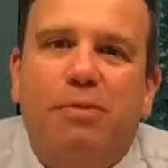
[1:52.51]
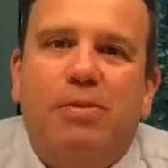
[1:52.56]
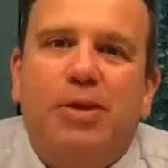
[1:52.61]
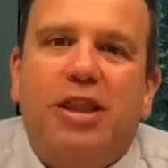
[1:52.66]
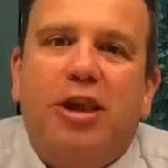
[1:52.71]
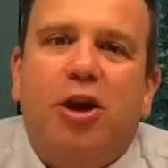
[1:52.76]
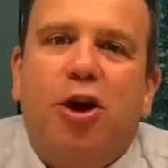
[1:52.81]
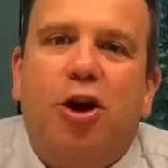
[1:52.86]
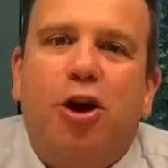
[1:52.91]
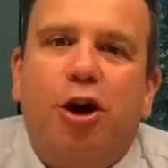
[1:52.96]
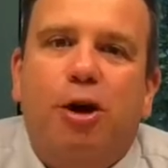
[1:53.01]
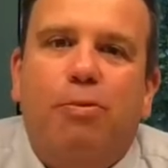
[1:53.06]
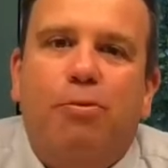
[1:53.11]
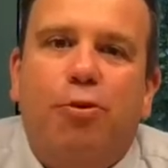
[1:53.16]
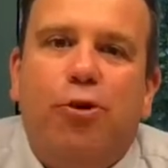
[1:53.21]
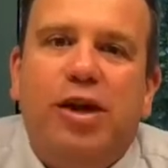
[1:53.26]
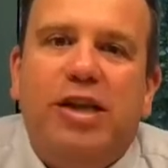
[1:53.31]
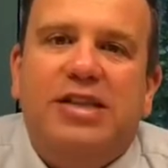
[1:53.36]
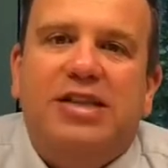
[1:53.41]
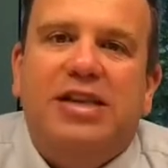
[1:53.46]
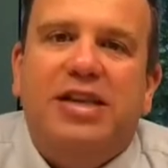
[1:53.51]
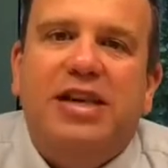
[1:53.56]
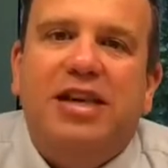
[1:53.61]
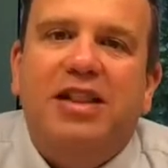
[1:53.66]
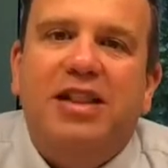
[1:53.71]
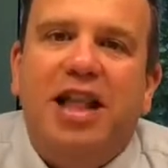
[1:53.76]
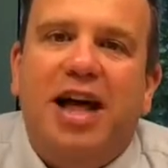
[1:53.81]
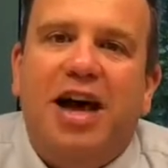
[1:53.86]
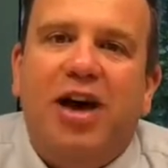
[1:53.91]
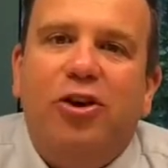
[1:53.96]
But the car parade's going to
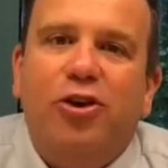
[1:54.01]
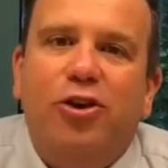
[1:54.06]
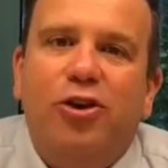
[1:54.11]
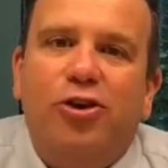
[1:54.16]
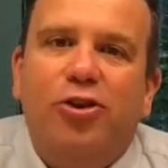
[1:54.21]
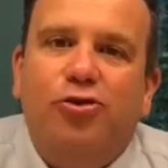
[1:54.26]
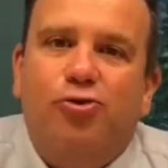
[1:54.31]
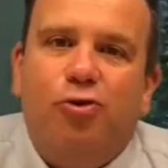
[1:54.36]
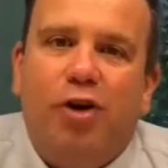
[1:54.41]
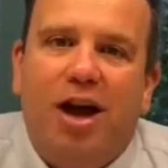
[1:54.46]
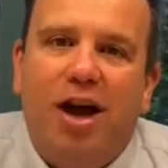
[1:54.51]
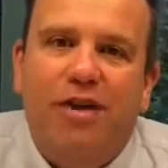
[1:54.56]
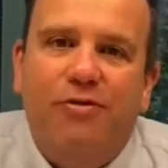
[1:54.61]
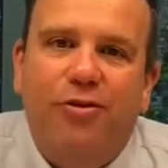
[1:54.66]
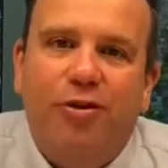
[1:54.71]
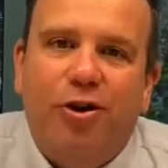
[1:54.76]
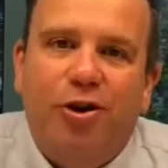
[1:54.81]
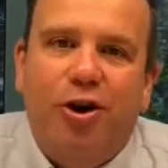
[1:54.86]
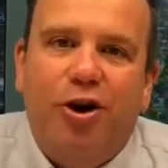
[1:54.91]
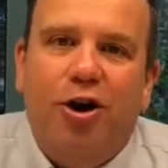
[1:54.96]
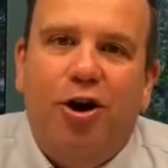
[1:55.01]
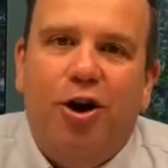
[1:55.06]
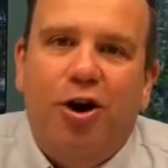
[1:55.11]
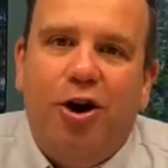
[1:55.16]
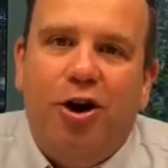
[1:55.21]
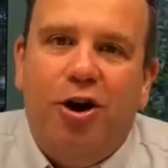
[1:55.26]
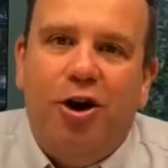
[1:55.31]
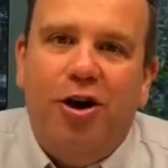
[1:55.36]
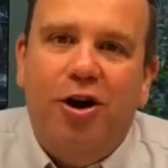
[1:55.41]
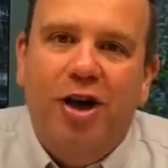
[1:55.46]
allow you to drive your
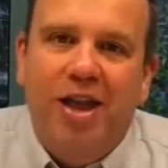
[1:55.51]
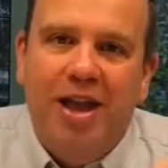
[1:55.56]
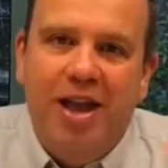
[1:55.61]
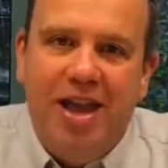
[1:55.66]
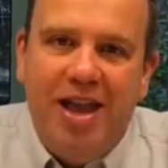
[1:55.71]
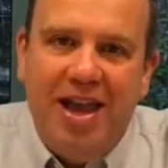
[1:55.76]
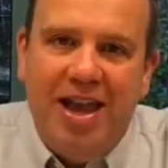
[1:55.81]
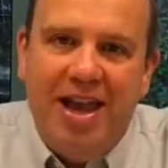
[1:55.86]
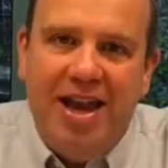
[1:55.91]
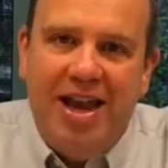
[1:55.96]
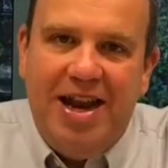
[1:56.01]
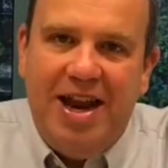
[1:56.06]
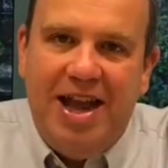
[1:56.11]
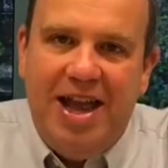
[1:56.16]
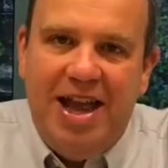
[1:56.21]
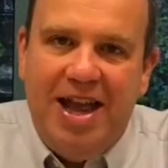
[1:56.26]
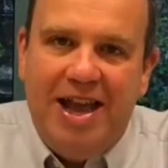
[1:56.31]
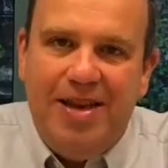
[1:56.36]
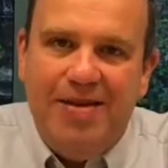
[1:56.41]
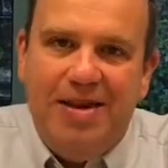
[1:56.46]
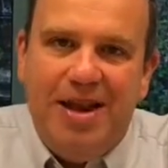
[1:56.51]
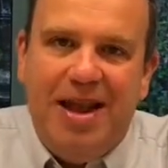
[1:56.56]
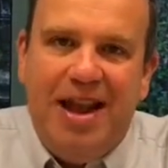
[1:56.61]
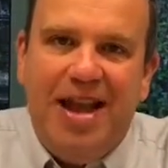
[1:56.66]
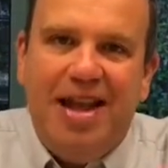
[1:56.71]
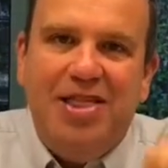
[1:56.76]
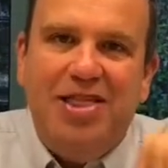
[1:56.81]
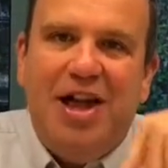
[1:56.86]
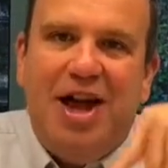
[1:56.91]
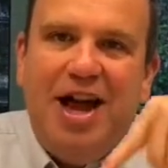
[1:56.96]
car in a
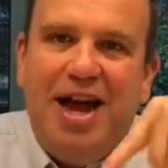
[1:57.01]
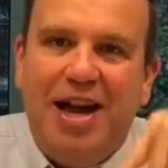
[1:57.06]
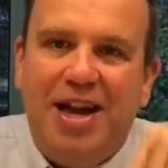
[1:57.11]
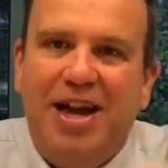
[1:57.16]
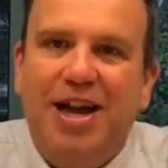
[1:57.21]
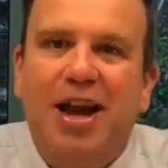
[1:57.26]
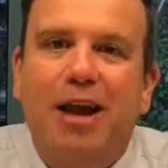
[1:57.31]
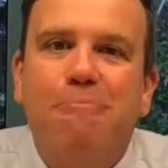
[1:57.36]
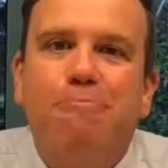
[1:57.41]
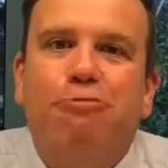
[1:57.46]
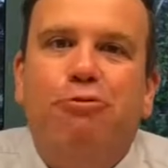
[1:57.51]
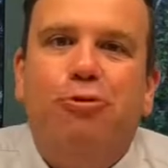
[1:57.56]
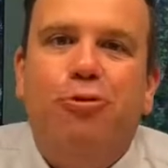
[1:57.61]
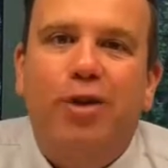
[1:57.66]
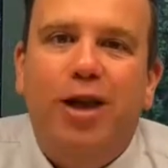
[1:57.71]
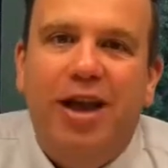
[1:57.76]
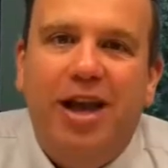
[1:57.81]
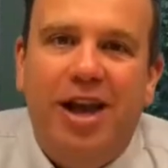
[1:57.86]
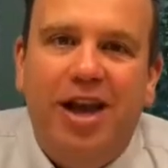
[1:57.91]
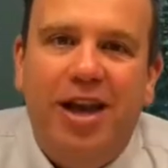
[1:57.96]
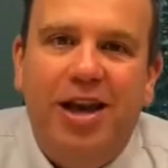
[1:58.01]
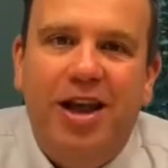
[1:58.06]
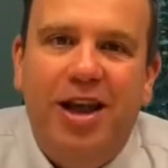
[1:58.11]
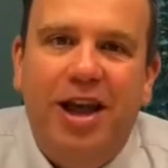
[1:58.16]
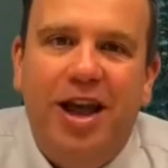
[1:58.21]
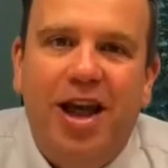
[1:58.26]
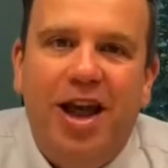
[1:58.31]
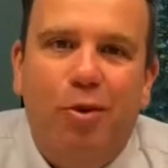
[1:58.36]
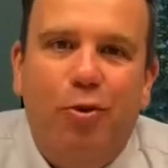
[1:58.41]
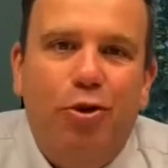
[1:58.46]
line, in a parade,
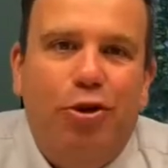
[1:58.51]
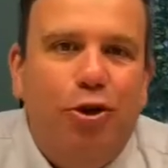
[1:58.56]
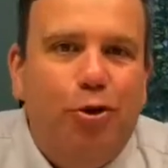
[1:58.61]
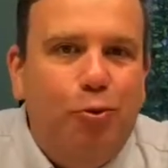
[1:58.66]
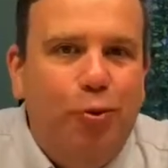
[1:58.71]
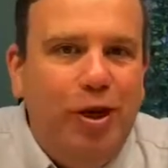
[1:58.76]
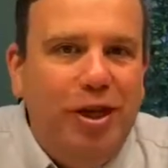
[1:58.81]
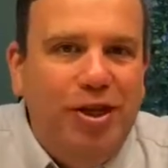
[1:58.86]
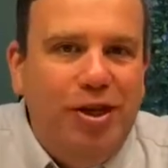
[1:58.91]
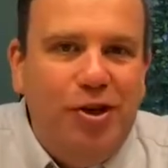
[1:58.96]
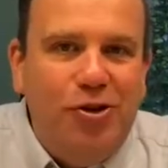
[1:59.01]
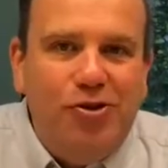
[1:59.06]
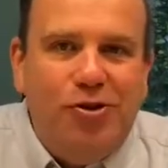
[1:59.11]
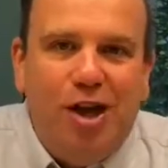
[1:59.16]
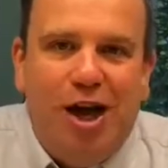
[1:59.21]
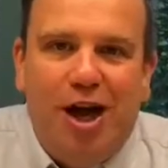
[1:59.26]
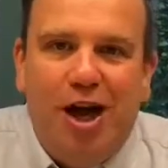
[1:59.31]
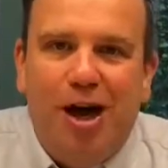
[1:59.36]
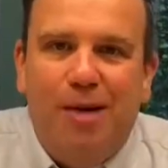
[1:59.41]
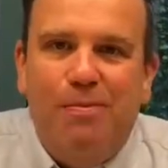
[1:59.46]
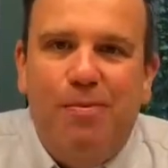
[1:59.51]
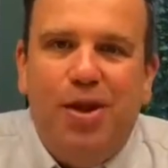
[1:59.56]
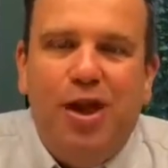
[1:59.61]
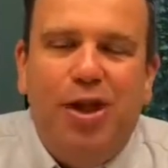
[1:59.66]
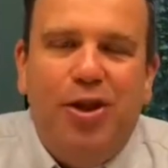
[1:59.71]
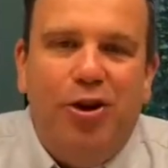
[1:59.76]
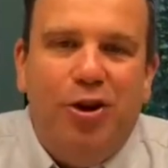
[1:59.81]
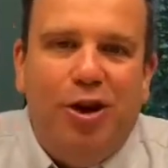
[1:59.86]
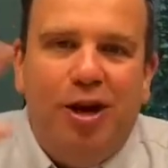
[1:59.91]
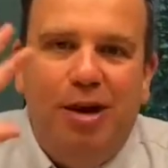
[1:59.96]
with your windows up, and
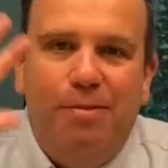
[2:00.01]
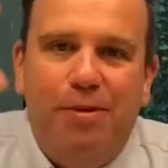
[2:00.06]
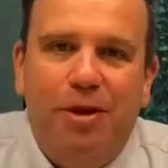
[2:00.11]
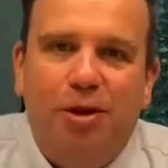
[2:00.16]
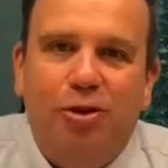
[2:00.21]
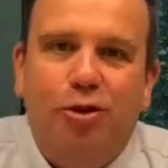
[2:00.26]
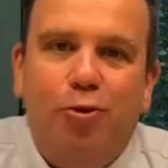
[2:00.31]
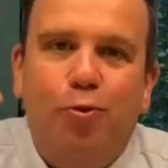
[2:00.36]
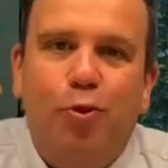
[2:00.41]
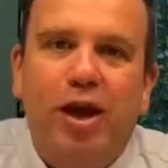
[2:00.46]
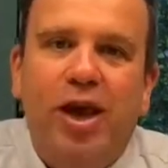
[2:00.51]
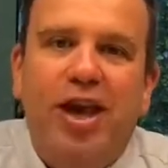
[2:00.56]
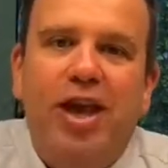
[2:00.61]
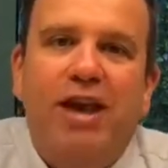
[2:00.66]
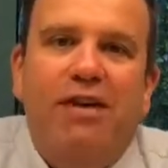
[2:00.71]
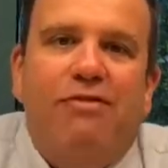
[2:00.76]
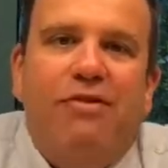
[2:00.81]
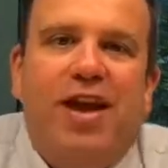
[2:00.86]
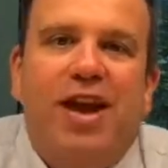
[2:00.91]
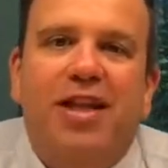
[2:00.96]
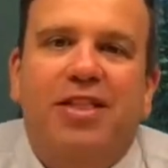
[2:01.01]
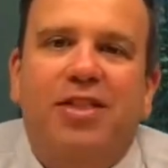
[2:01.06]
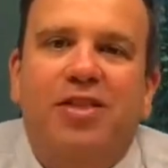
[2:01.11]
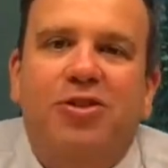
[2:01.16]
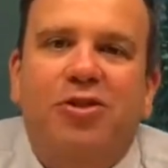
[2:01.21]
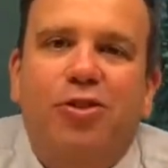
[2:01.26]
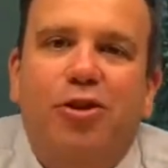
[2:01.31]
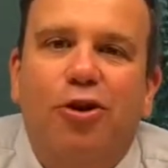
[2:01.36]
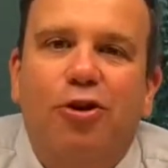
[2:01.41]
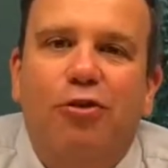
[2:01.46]
you're going to be able to wave at the
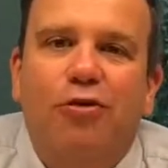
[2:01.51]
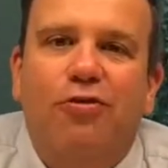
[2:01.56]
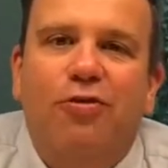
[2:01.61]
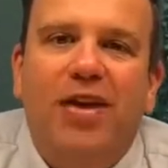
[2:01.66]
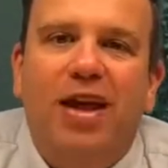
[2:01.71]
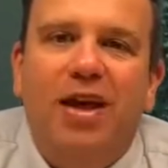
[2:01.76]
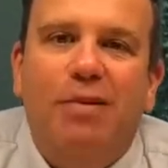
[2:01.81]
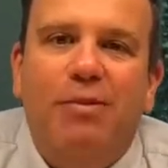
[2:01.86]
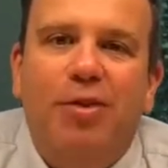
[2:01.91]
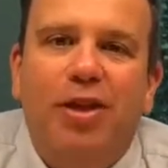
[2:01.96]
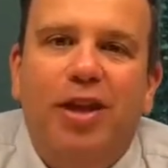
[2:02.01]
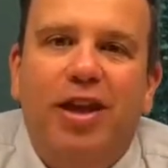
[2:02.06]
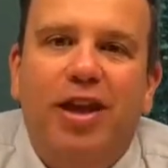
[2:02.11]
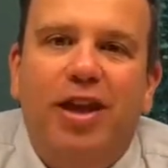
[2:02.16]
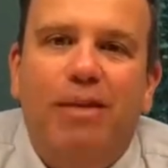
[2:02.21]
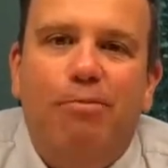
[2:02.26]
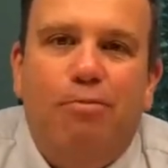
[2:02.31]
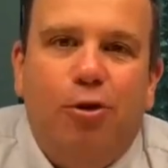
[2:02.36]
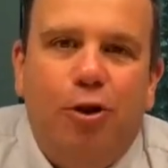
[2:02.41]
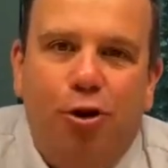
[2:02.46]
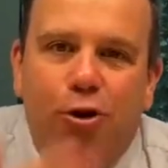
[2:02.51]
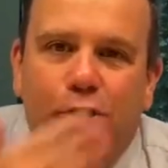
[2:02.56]
DeLone family, blow